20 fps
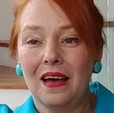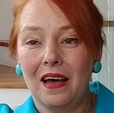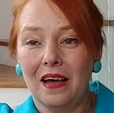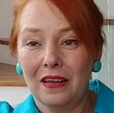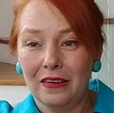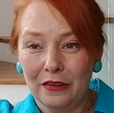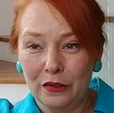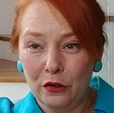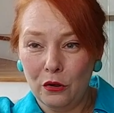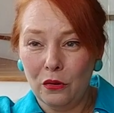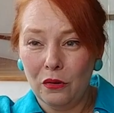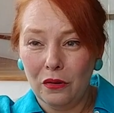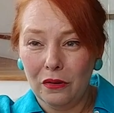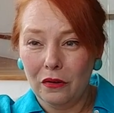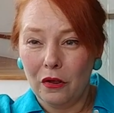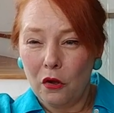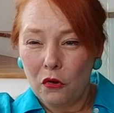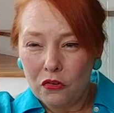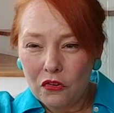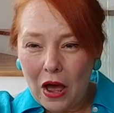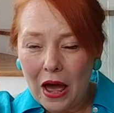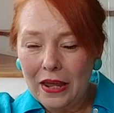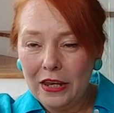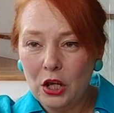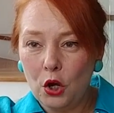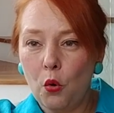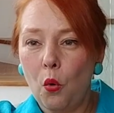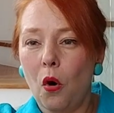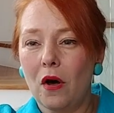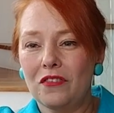uh, little
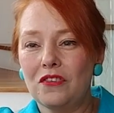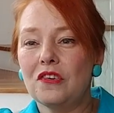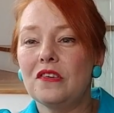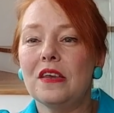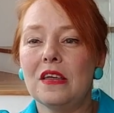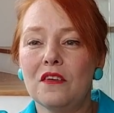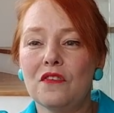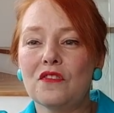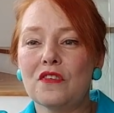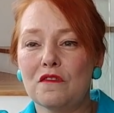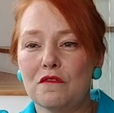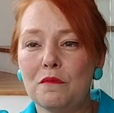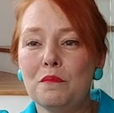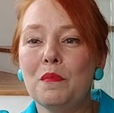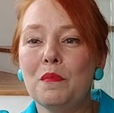tiny quantities of